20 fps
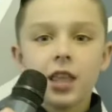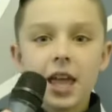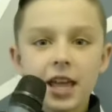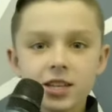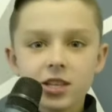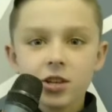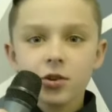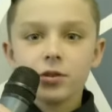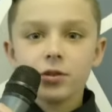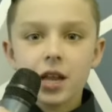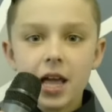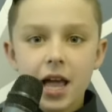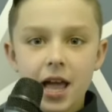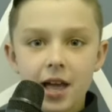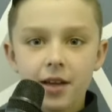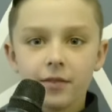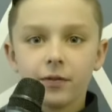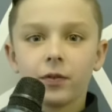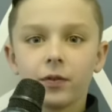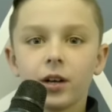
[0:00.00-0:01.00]
Thank you,
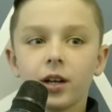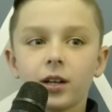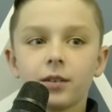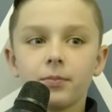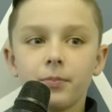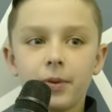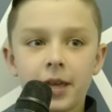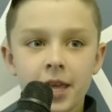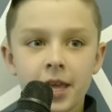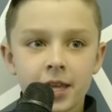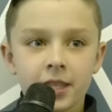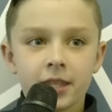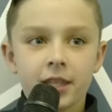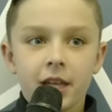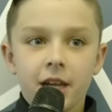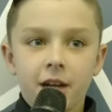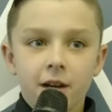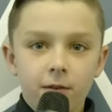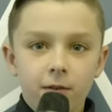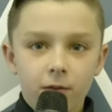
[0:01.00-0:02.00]
Dad, for being
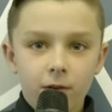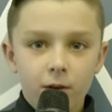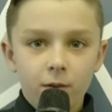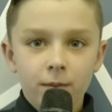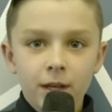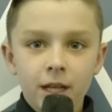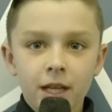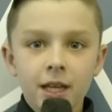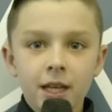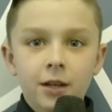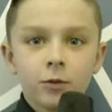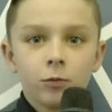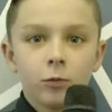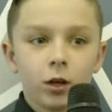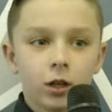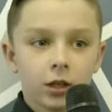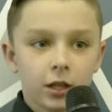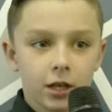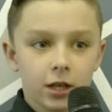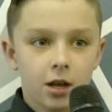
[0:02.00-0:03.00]
there for me and
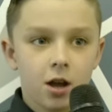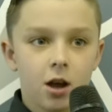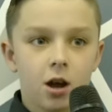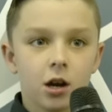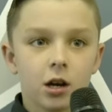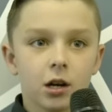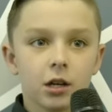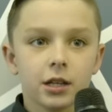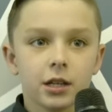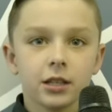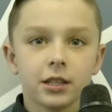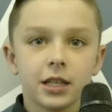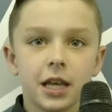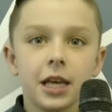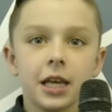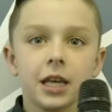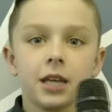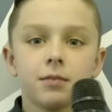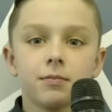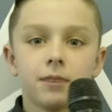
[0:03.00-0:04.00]
working hard and
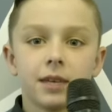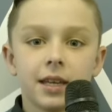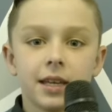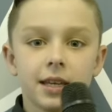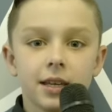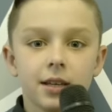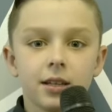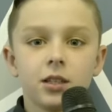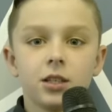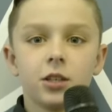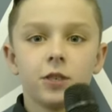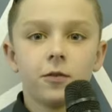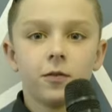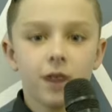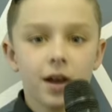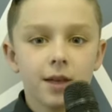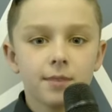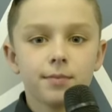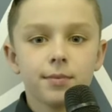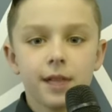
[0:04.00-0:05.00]
taking me to
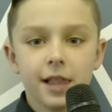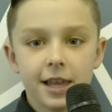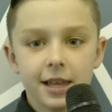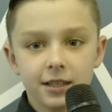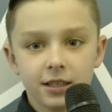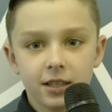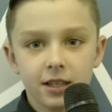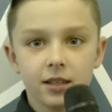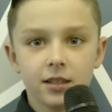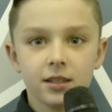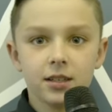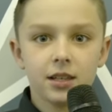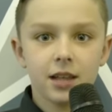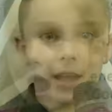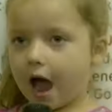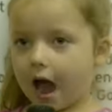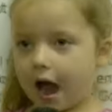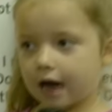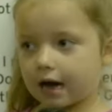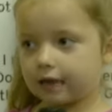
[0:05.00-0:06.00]
fun places.
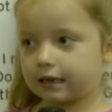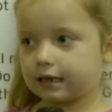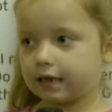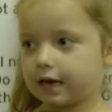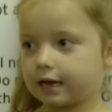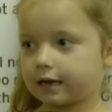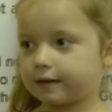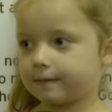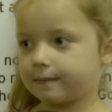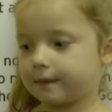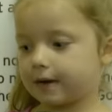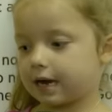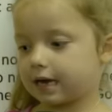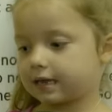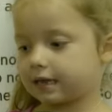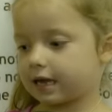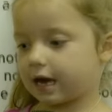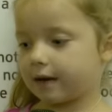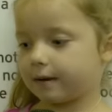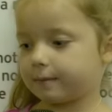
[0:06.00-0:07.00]
I like
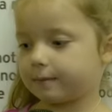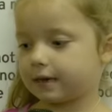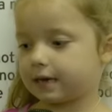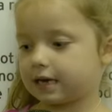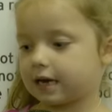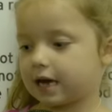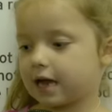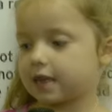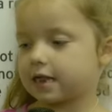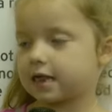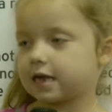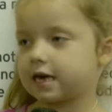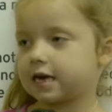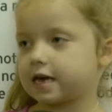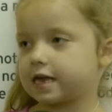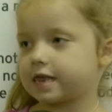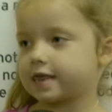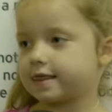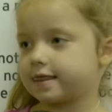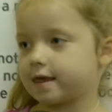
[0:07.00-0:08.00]
my dad because
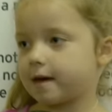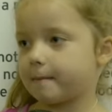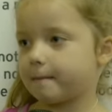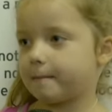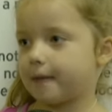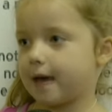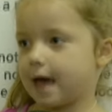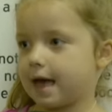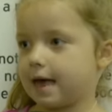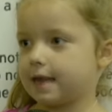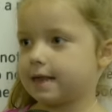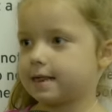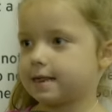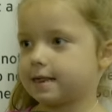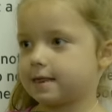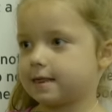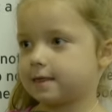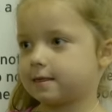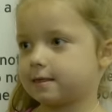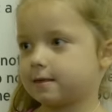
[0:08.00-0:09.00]
he's the
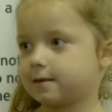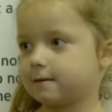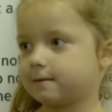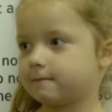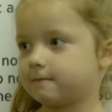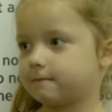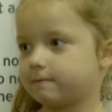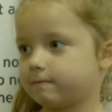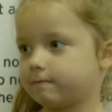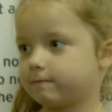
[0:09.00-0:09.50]
best.